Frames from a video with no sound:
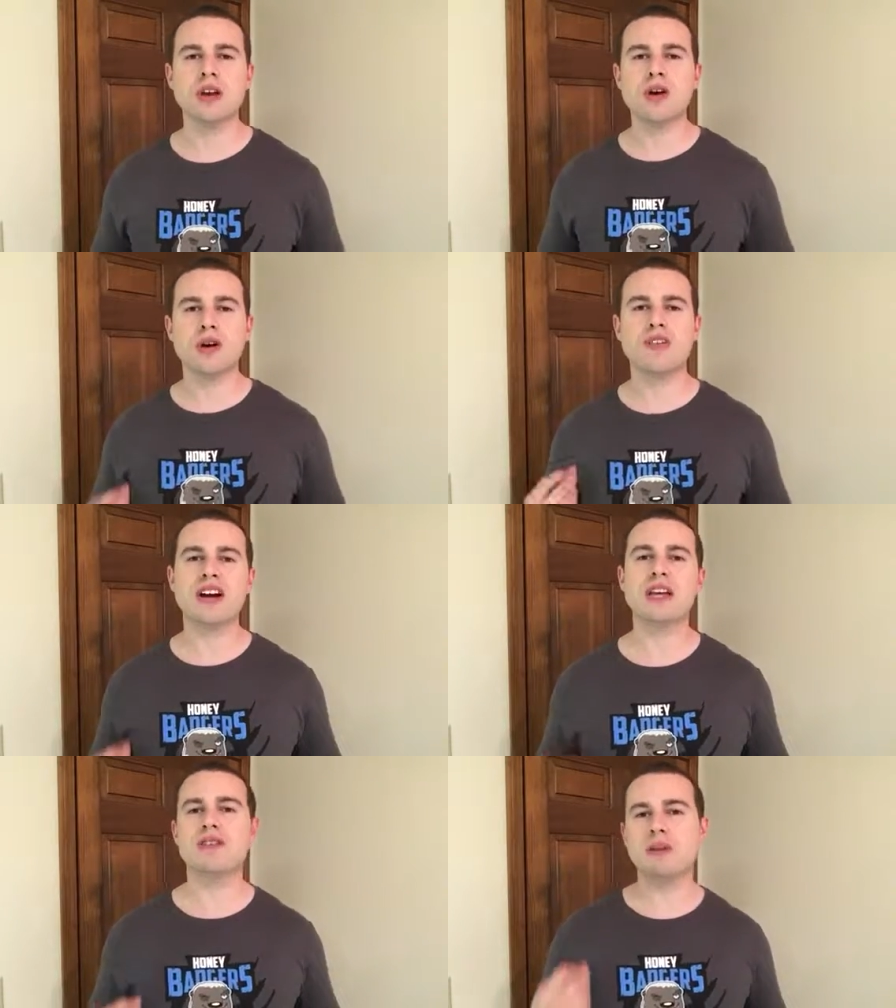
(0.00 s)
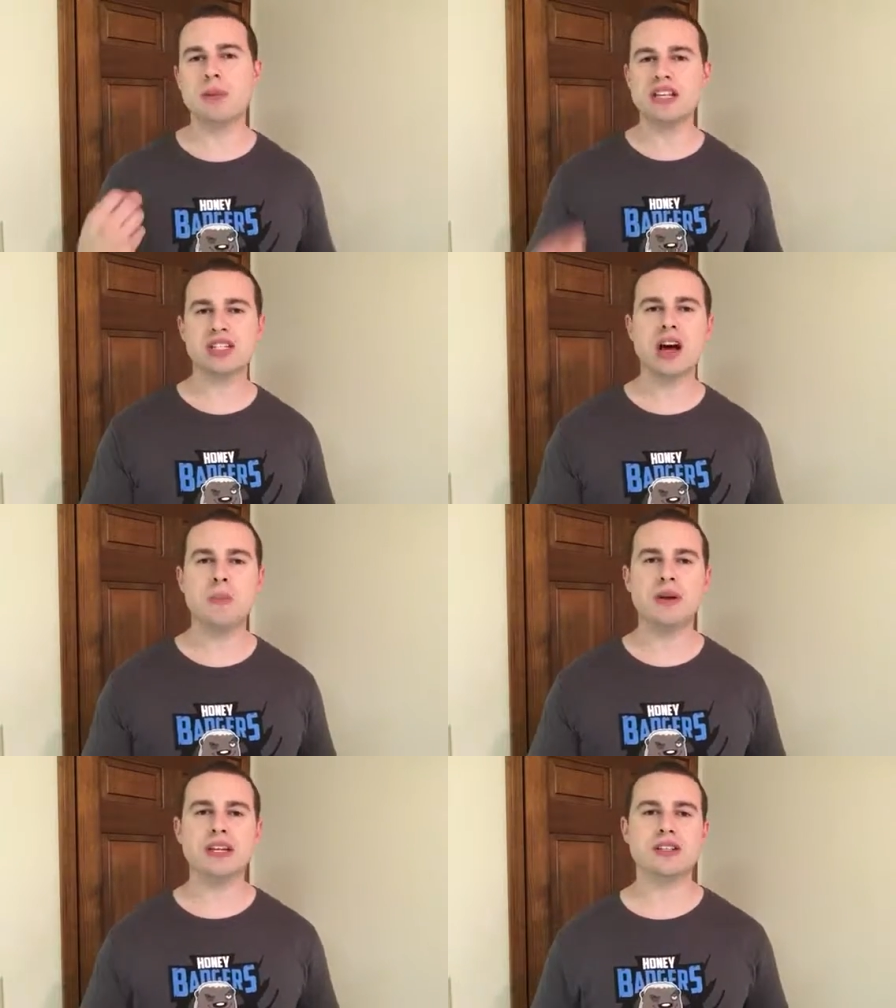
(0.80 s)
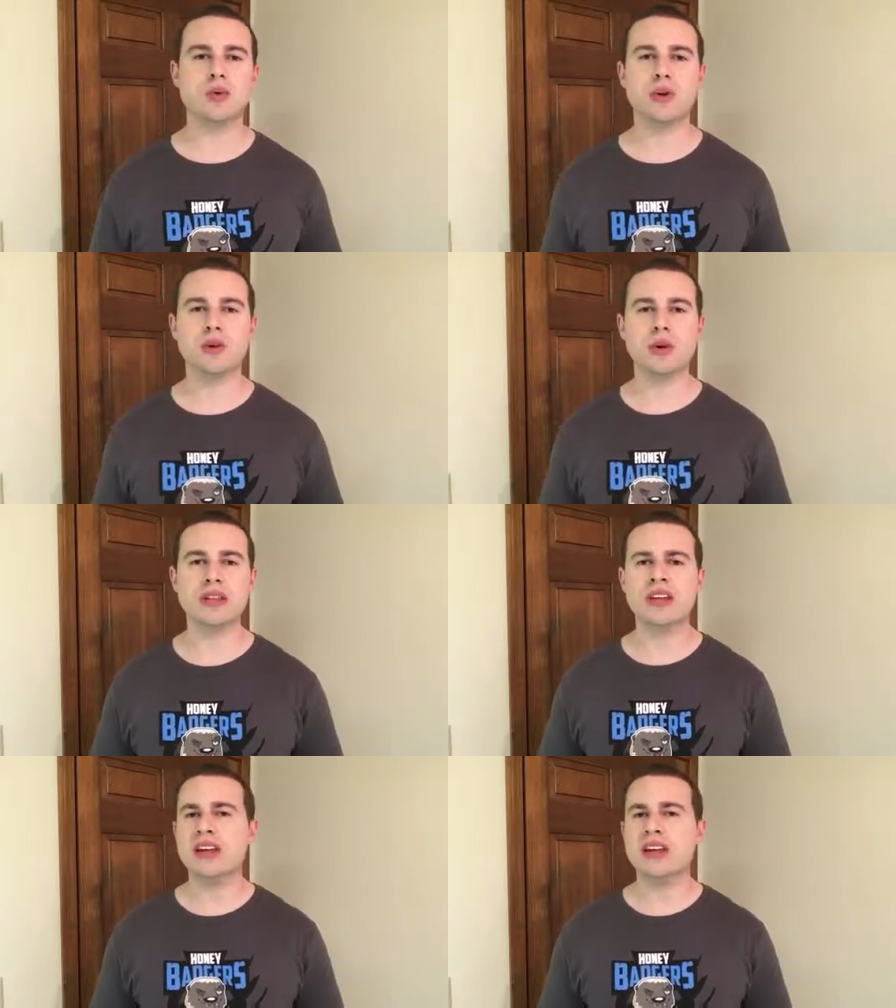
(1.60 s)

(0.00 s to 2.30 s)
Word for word: or if I give you the best company to work with,